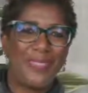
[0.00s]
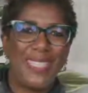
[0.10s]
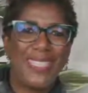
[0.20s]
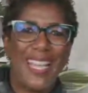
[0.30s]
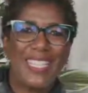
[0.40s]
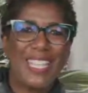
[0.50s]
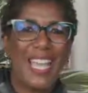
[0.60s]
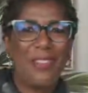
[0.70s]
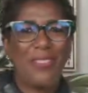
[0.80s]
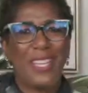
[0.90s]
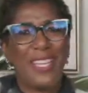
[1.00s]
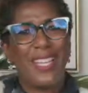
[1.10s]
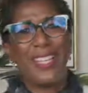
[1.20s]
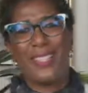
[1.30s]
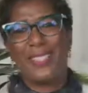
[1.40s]
That's kind of
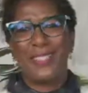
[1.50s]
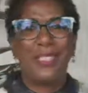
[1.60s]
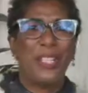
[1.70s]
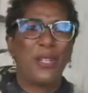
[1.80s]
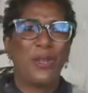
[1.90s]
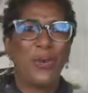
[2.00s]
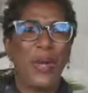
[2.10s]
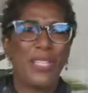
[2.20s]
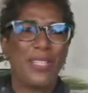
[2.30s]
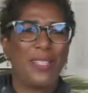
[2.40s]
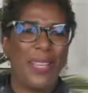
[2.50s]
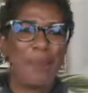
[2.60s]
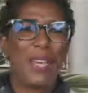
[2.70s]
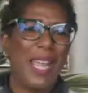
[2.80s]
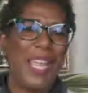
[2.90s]
a question. I'm
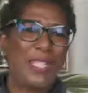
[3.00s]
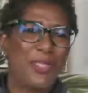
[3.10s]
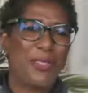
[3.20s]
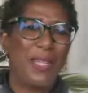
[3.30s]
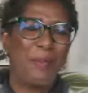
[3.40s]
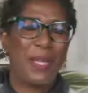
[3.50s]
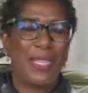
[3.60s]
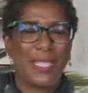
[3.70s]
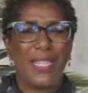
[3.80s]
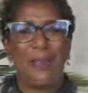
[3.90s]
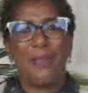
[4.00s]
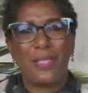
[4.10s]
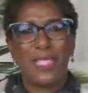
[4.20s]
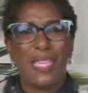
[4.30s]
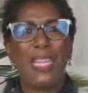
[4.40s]
going to answer it, but it's going
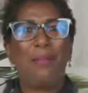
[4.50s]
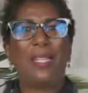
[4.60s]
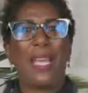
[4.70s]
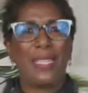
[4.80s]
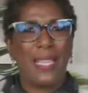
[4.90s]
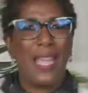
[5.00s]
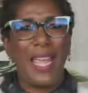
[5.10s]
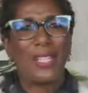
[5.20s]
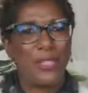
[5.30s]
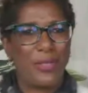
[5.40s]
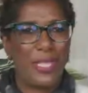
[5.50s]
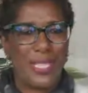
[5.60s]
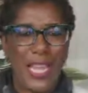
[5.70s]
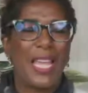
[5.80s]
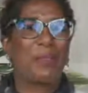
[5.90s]
to seem like the answer
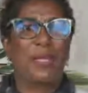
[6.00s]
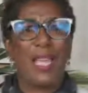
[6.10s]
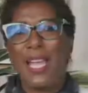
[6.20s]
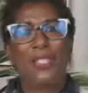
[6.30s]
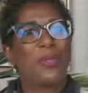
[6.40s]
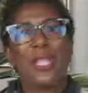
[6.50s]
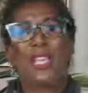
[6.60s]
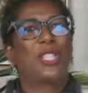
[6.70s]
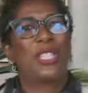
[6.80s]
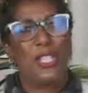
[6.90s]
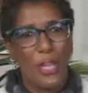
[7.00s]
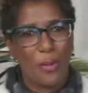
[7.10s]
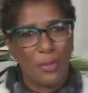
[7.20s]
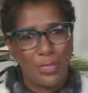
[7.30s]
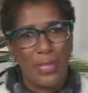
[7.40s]
is yes. But the answer is actually
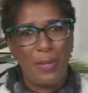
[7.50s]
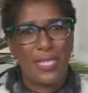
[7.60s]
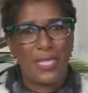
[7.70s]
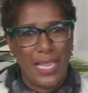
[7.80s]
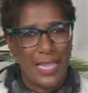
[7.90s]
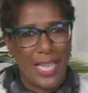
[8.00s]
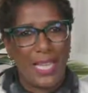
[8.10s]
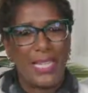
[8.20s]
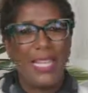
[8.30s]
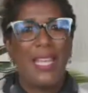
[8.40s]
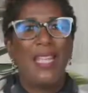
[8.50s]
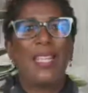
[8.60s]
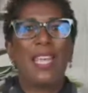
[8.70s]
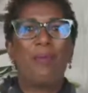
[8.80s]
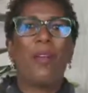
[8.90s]
no. So let me just say that.
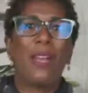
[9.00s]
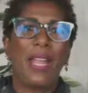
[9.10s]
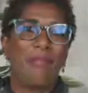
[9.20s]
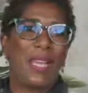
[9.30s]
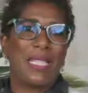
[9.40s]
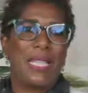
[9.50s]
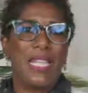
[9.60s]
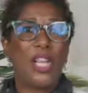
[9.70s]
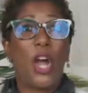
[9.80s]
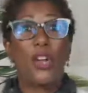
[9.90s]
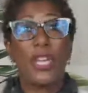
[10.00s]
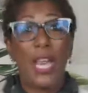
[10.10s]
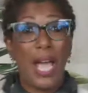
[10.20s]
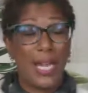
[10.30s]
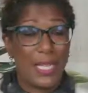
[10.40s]
The mRNA vaccines are
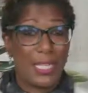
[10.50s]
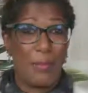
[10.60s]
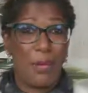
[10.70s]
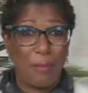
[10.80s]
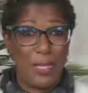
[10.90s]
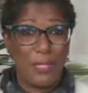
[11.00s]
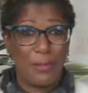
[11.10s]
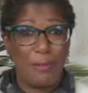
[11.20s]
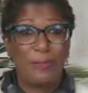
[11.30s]
not experimental.